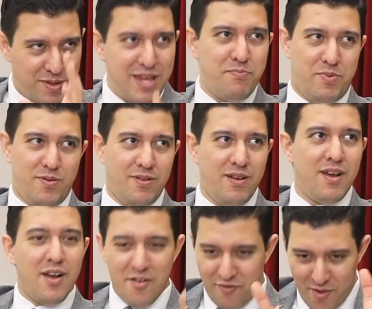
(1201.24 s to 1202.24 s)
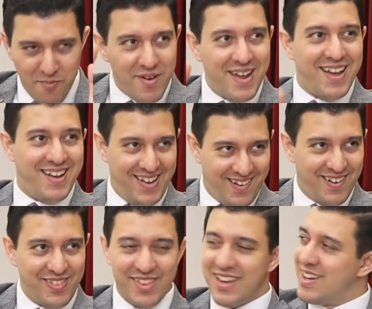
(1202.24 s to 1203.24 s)
people from
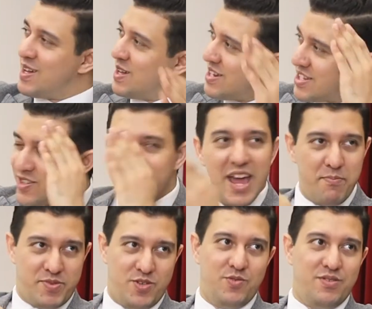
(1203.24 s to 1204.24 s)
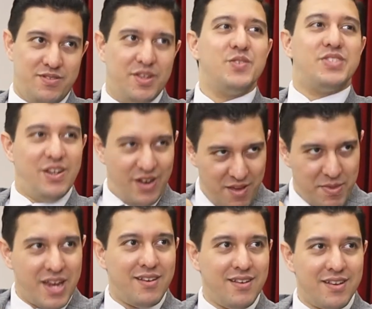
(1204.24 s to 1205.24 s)
Earth to Neptune? You see what I
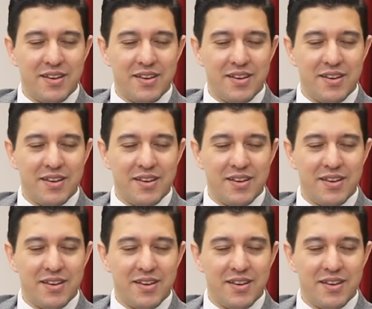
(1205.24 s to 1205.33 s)
mean?